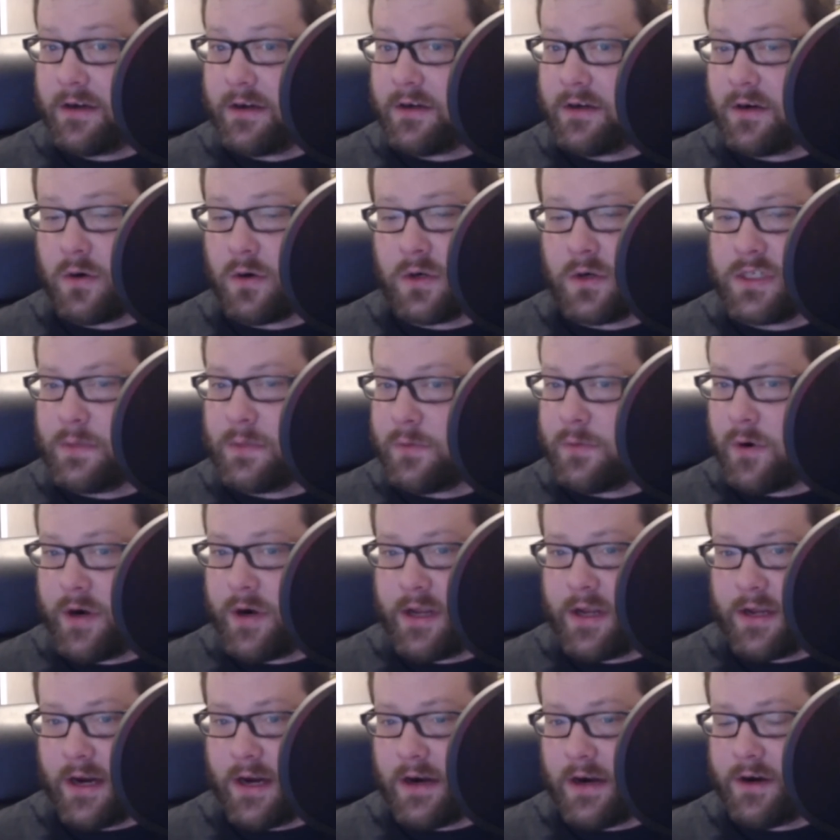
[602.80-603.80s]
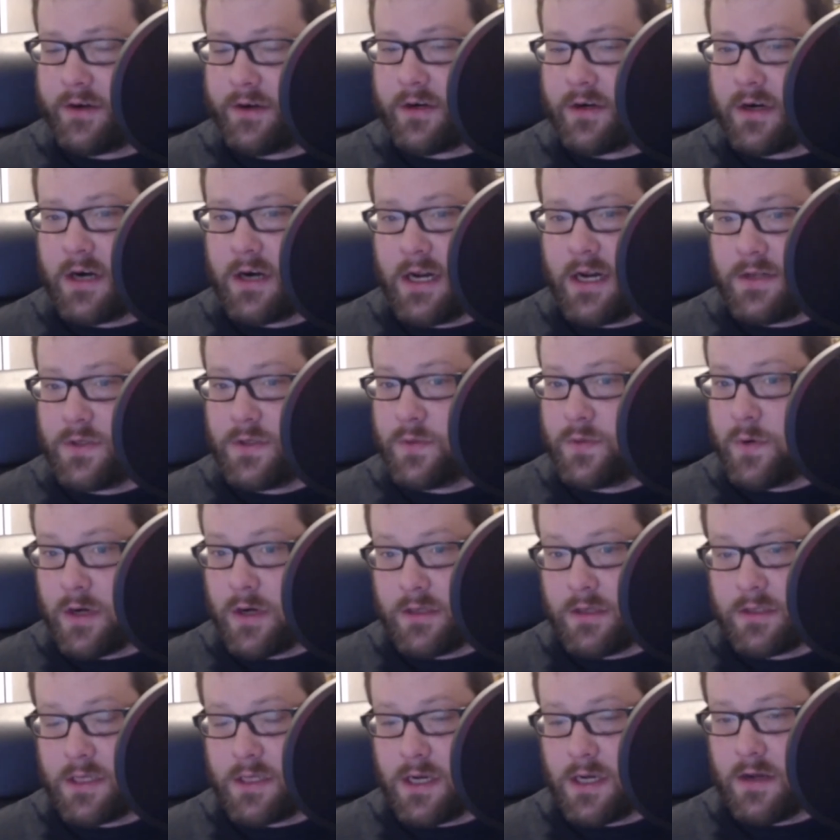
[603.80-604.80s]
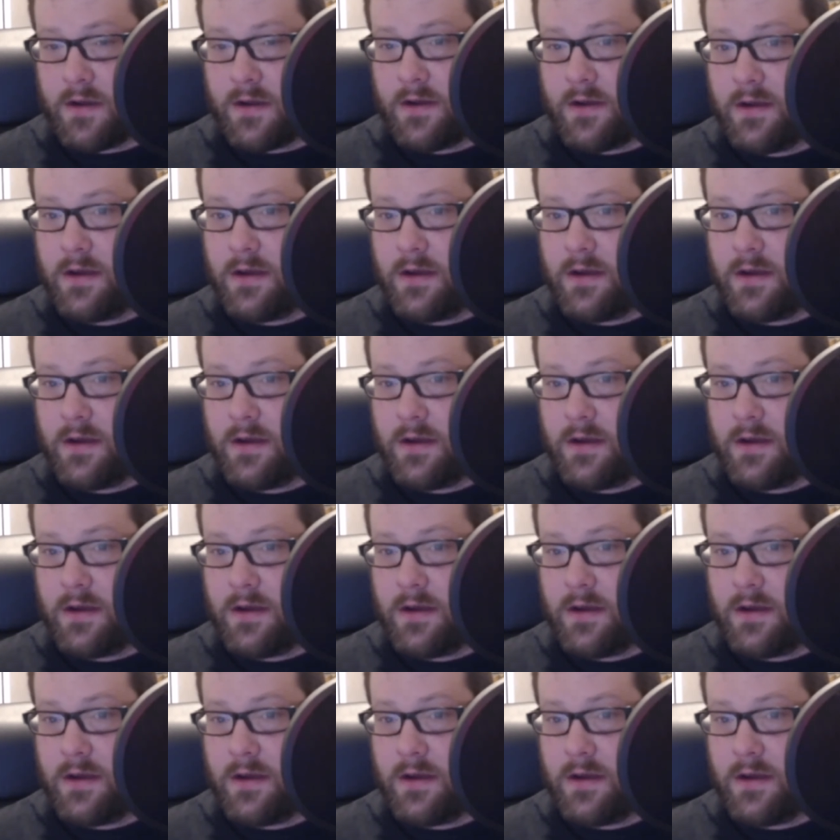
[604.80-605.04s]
or supporting character in Swan Song.